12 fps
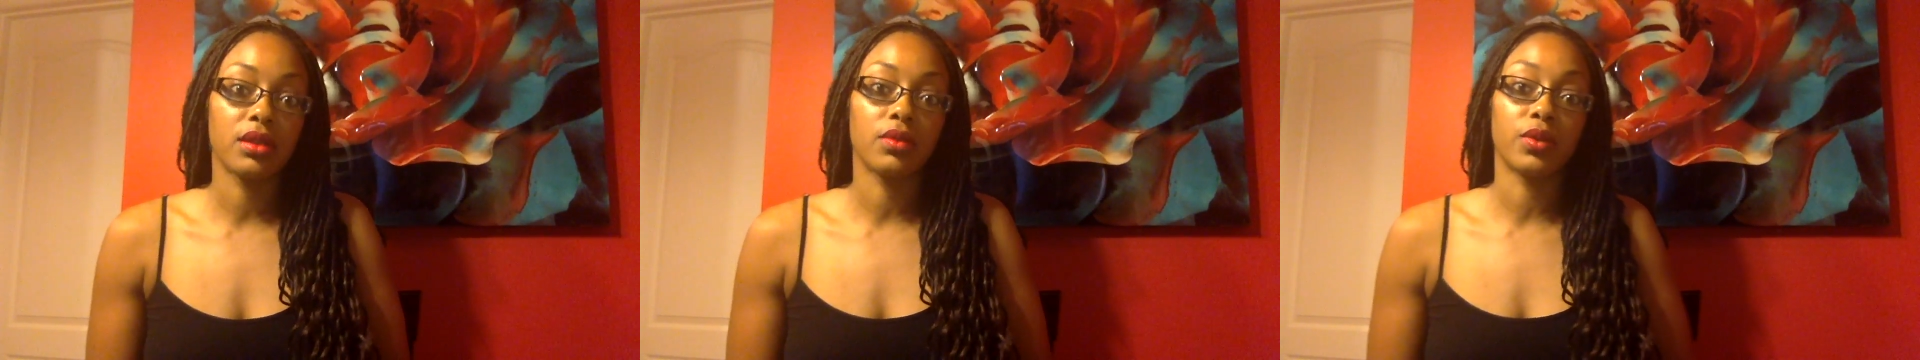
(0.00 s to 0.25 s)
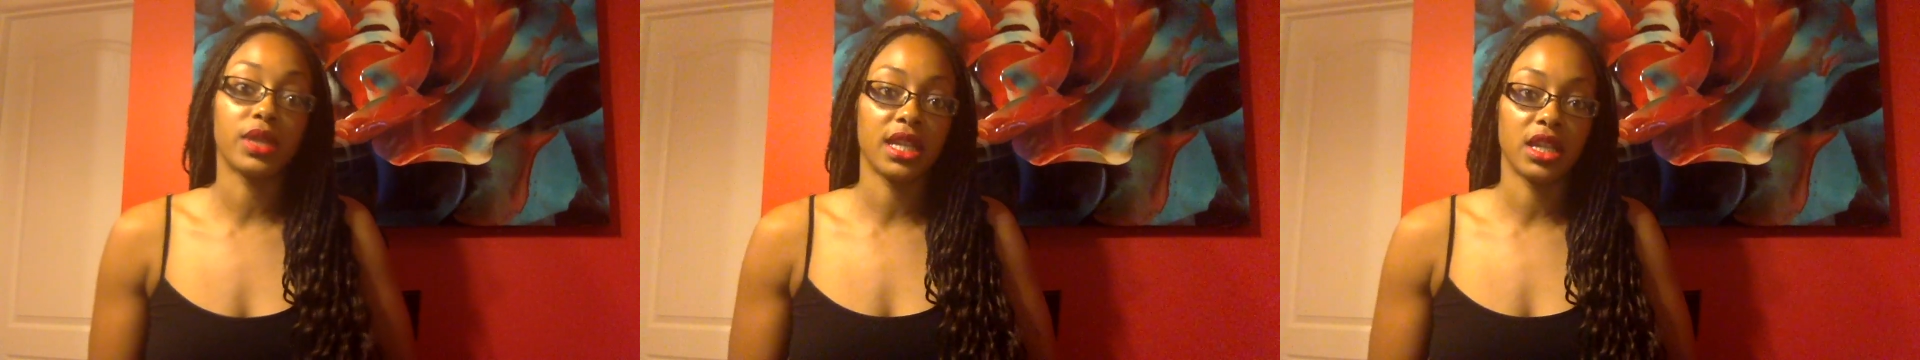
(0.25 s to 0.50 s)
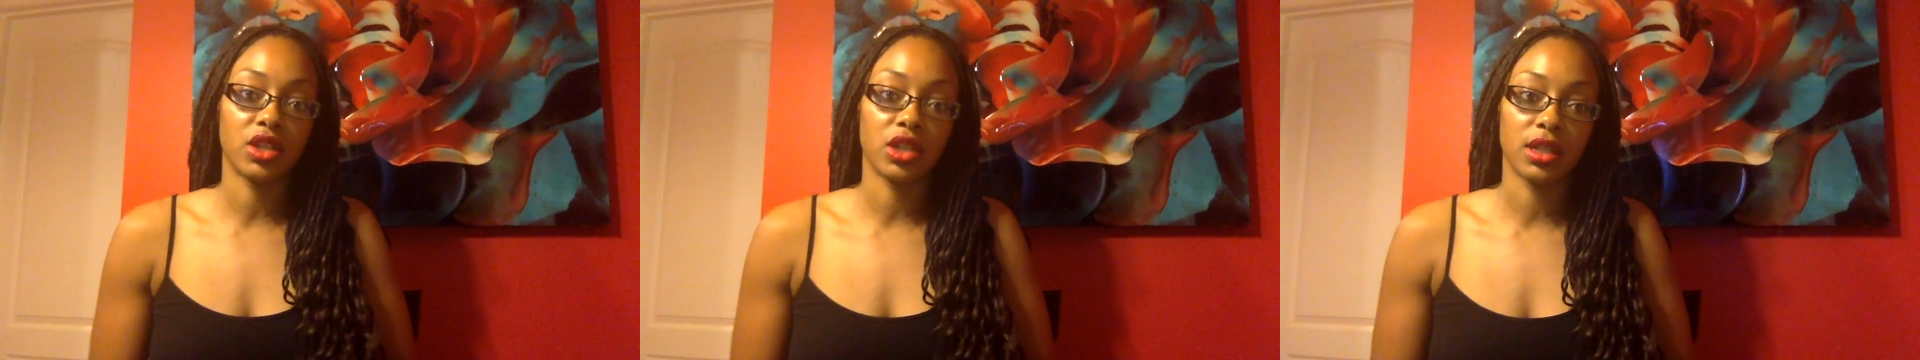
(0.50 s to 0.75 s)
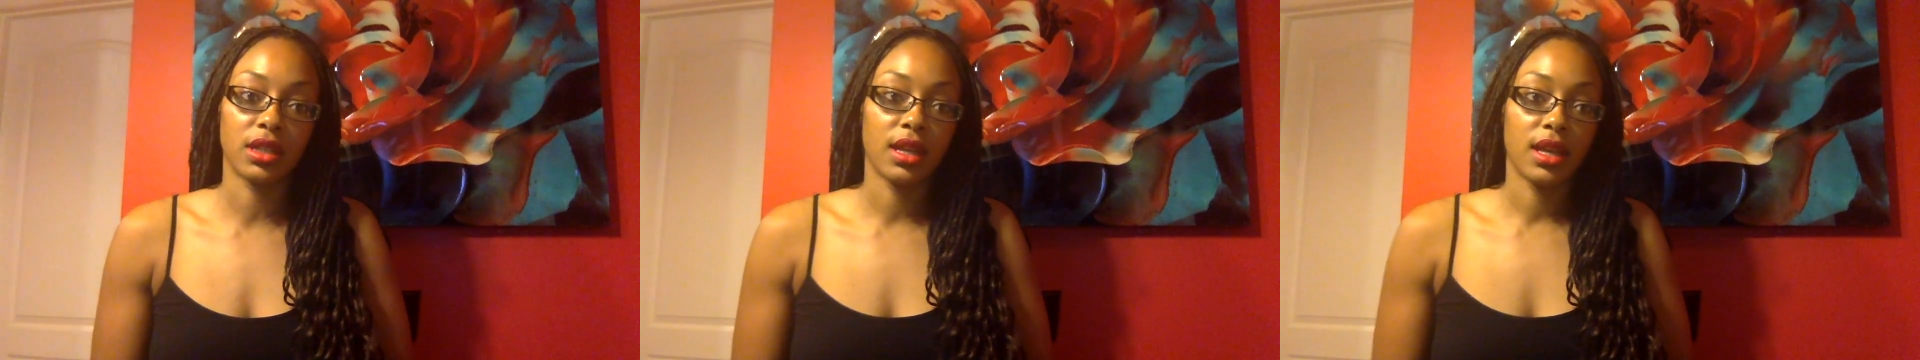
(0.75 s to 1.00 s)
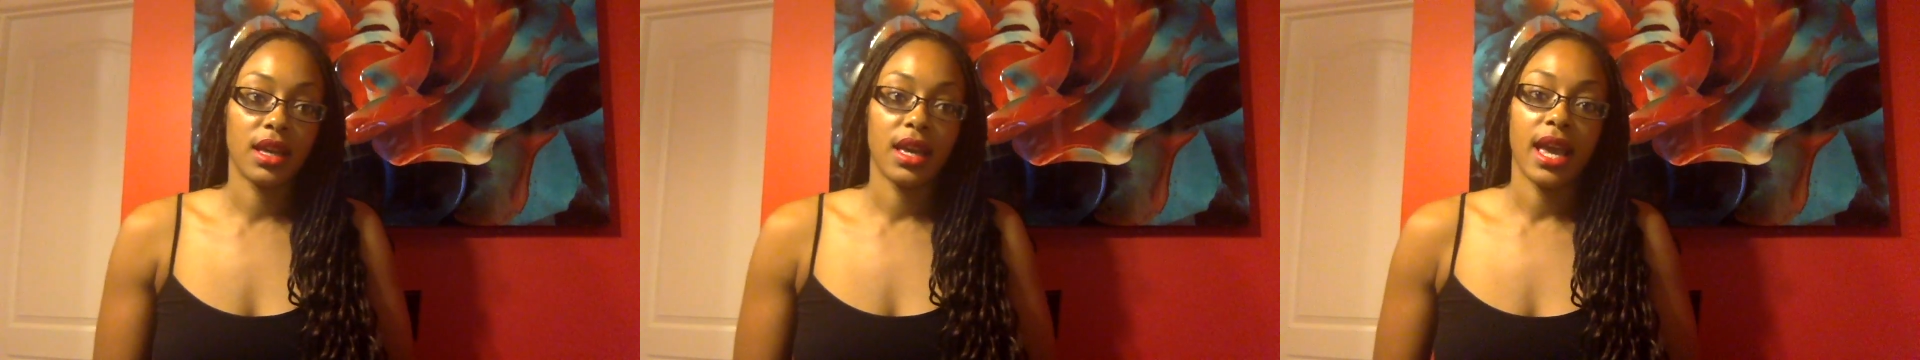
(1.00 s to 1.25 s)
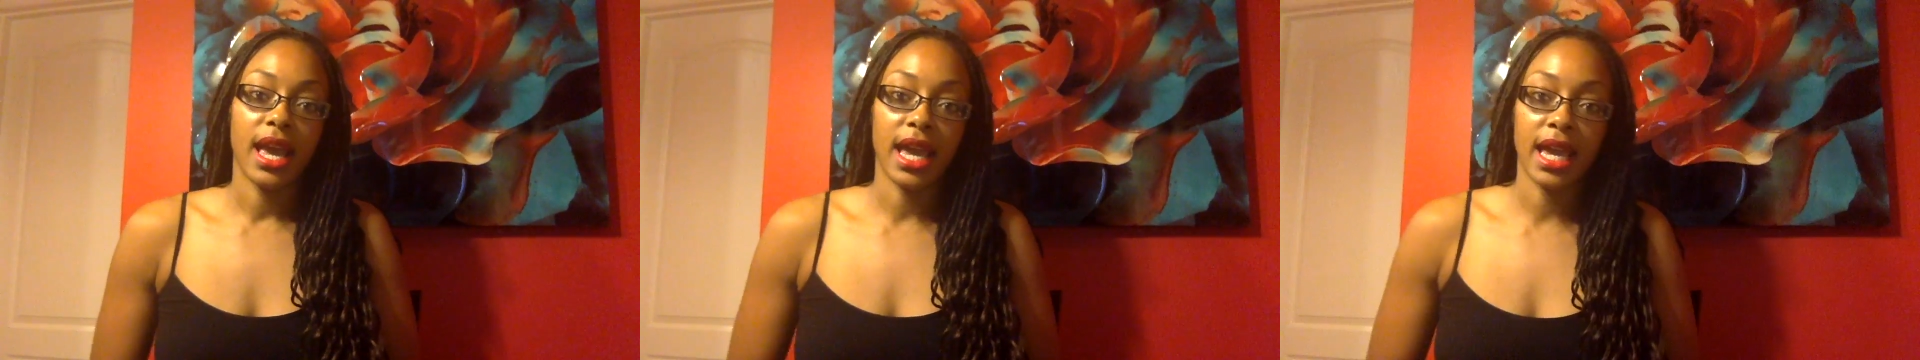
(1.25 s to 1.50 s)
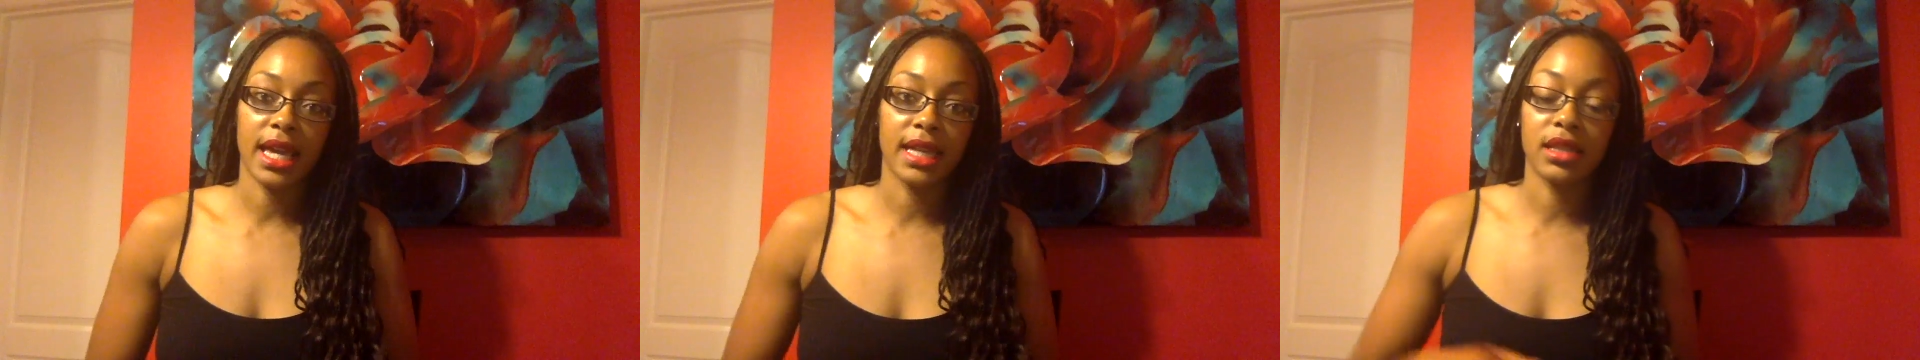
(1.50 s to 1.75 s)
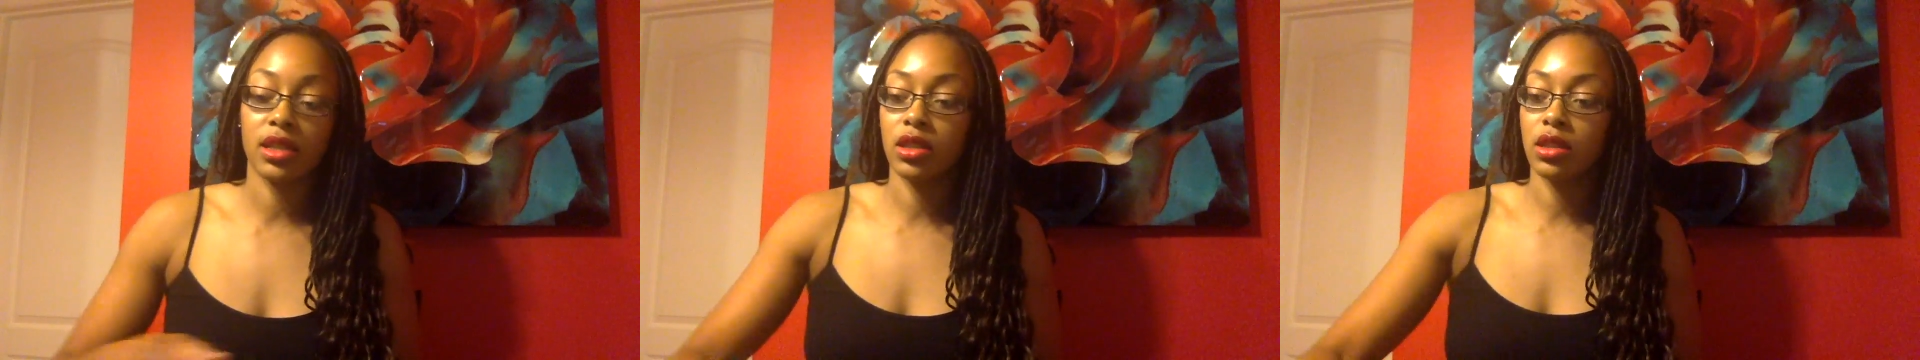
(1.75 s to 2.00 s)
retention and
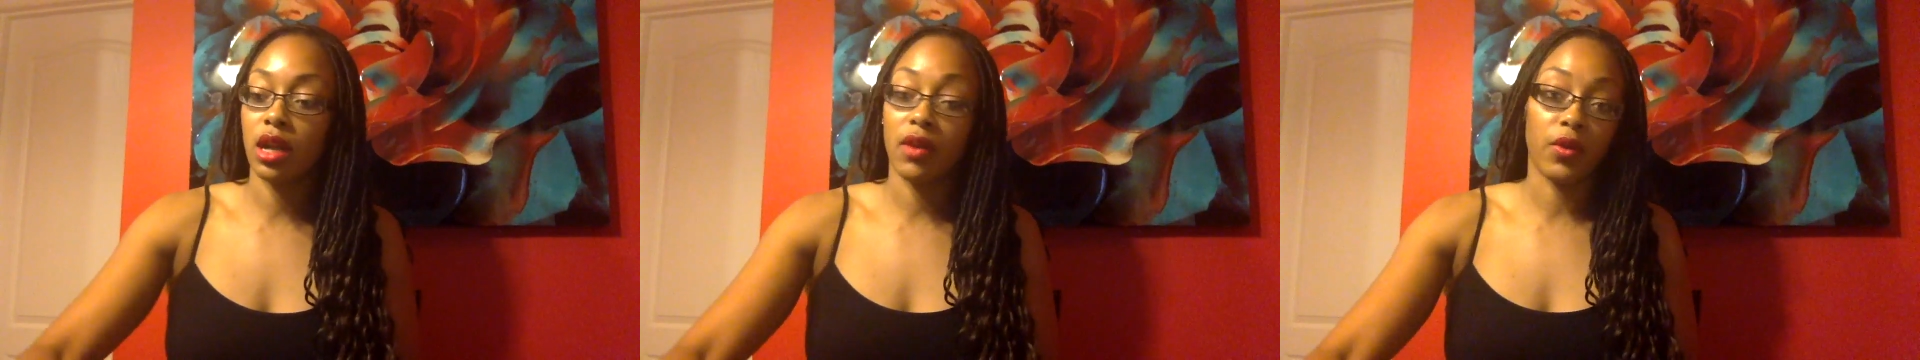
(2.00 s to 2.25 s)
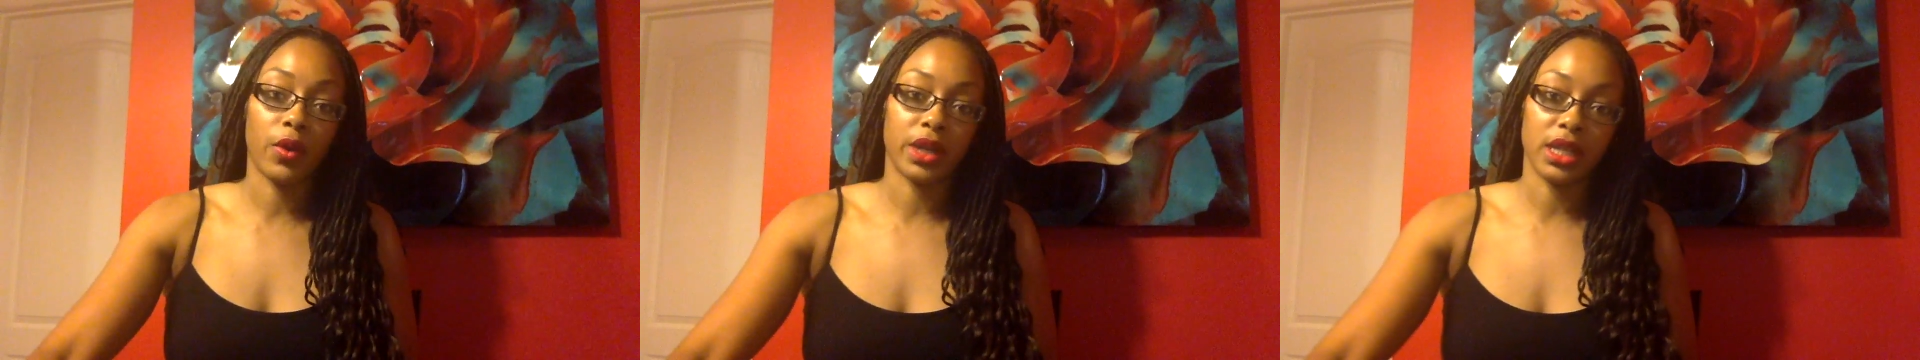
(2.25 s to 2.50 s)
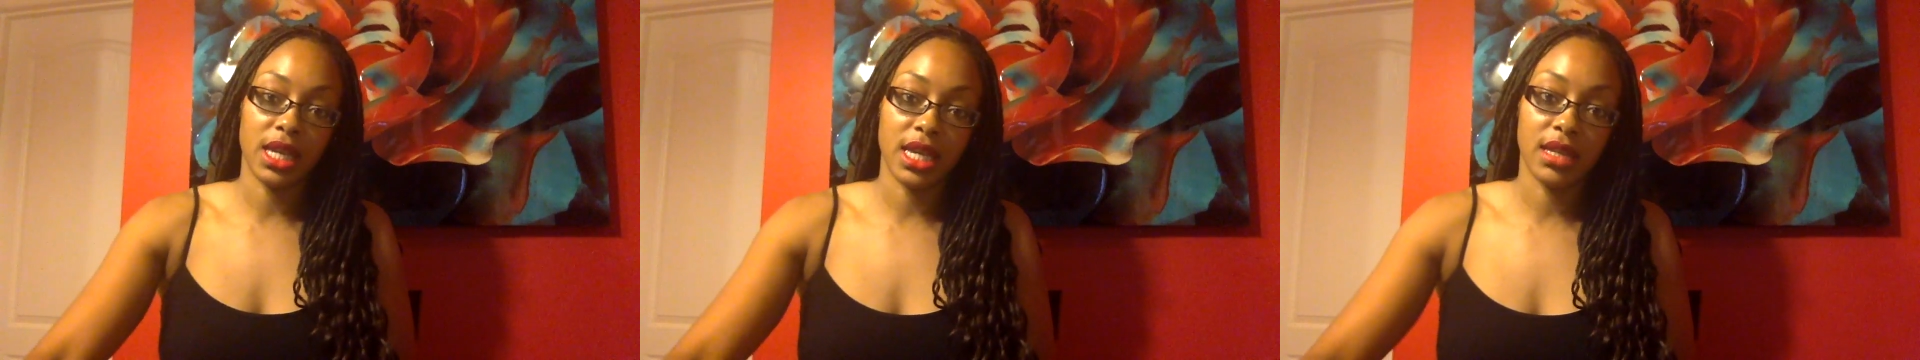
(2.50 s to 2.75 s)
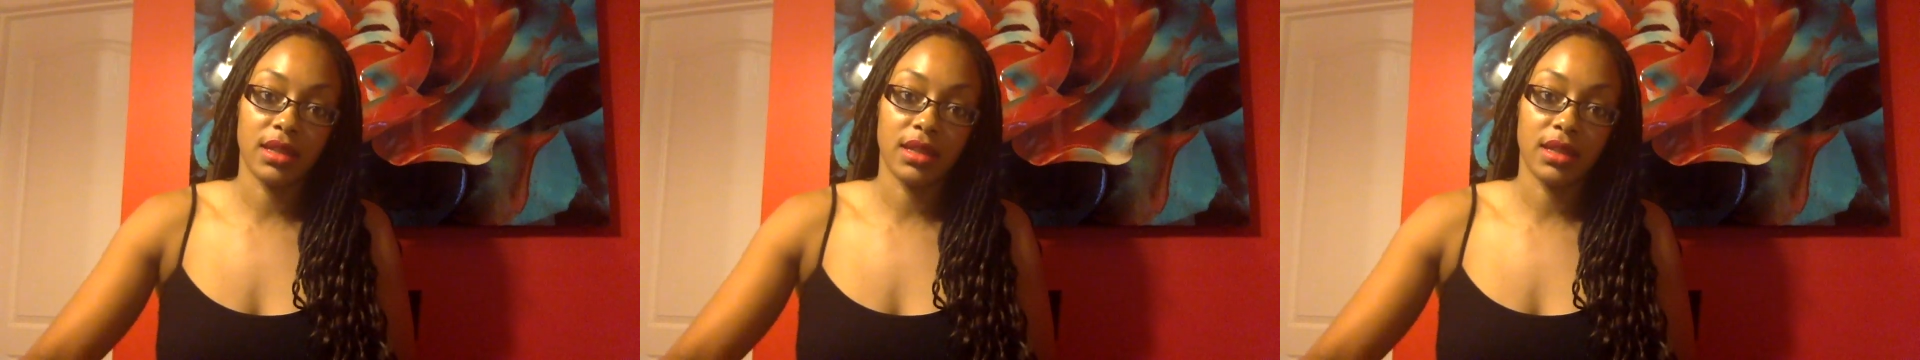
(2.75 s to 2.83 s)
avoiding heat.